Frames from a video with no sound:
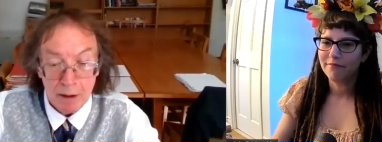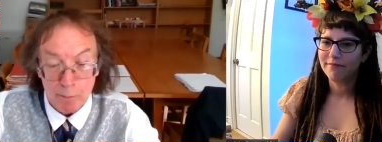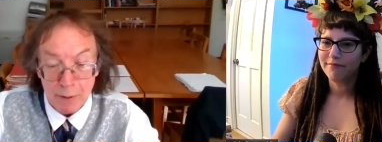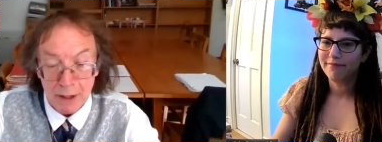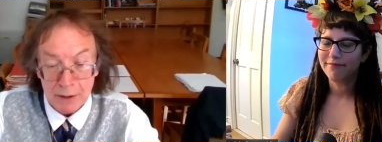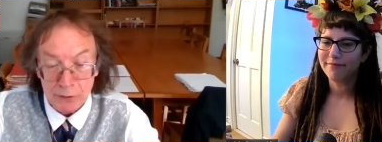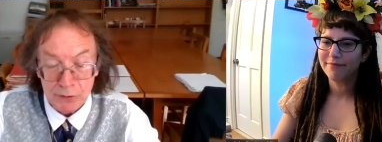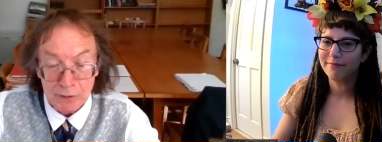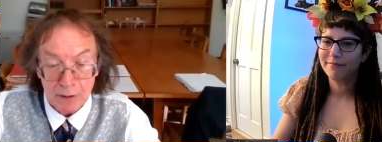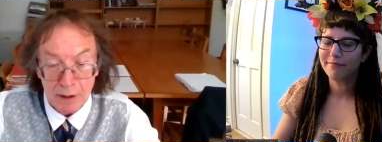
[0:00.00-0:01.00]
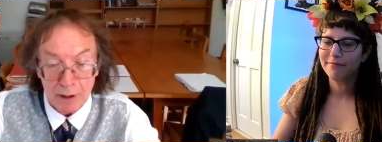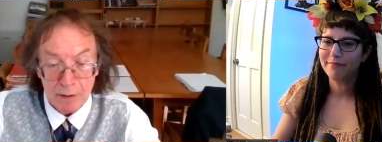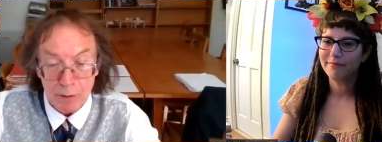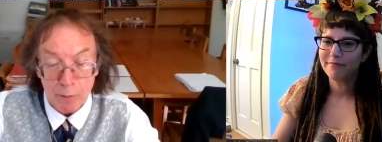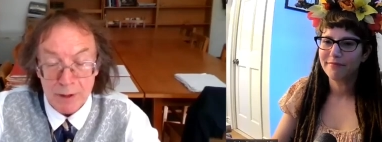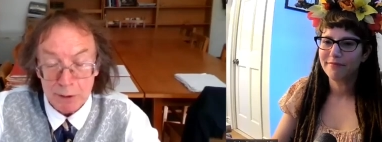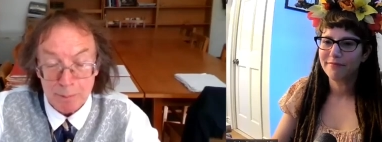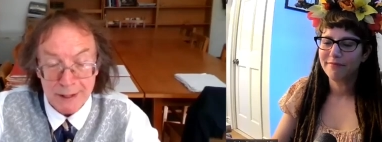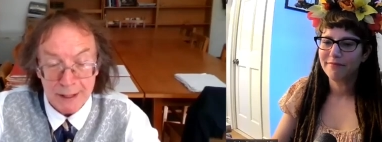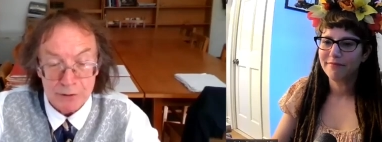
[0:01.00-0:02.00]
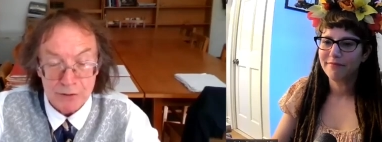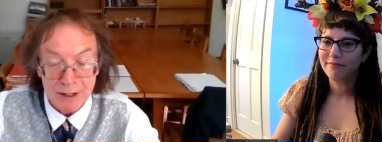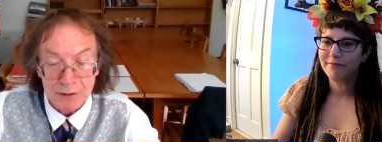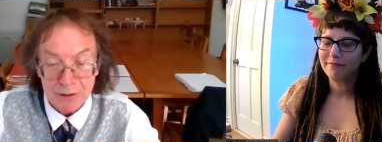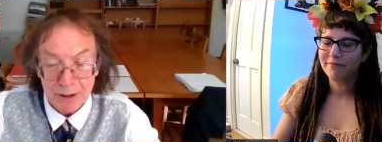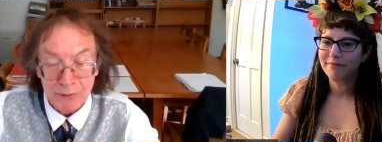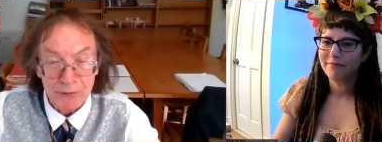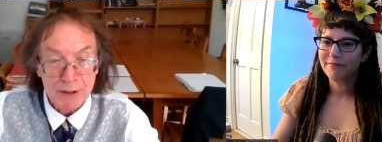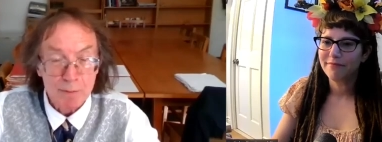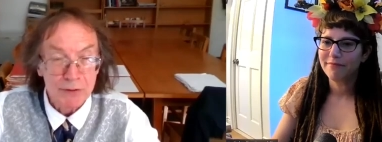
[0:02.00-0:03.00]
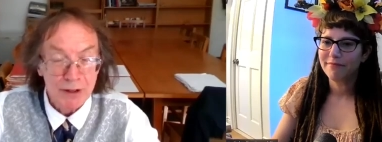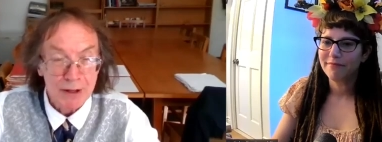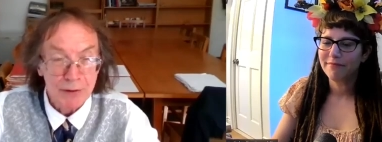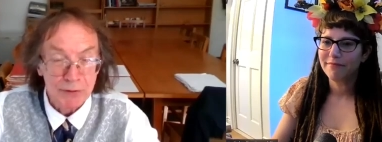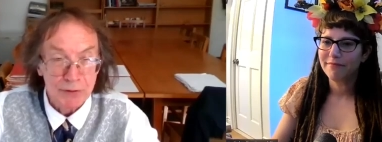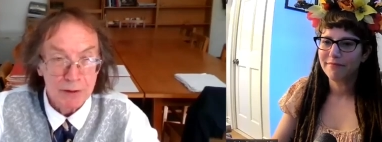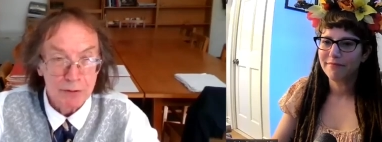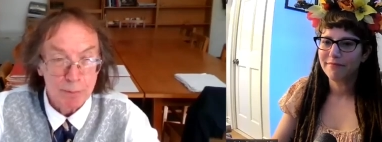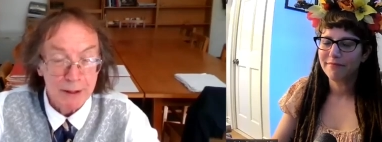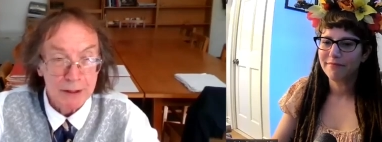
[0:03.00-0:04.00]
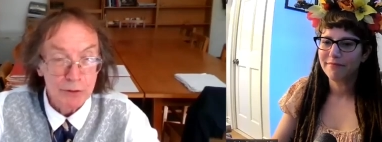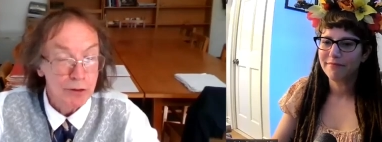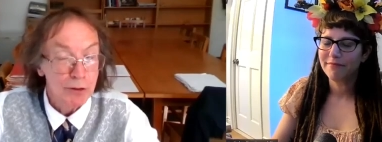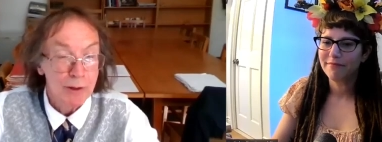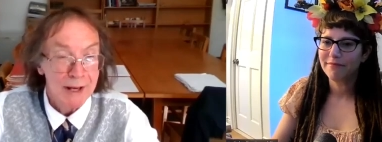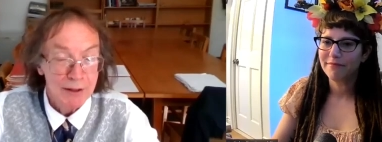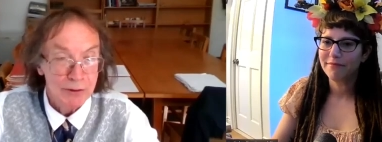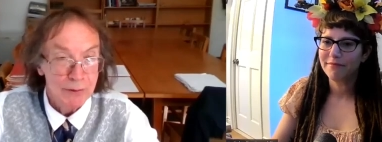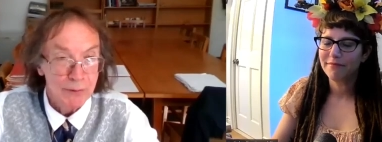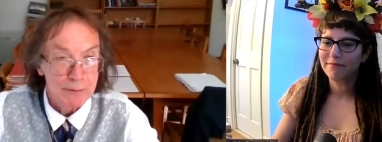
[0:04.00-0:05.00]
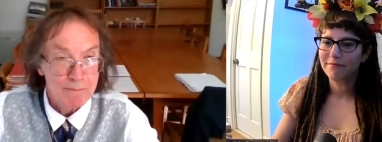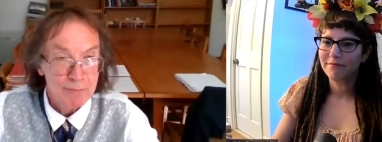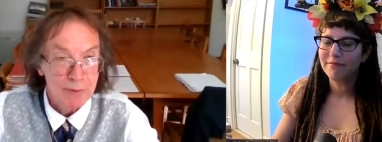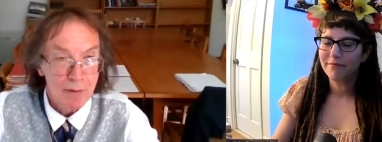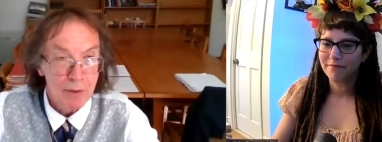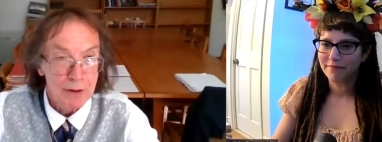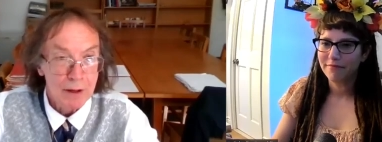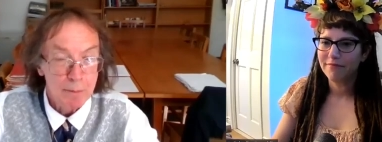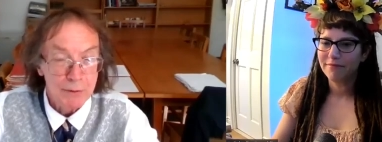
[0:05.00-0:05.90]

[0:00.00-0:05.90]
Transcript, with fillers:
Speaker 1: But the real Patrick does seem attested by two letters that are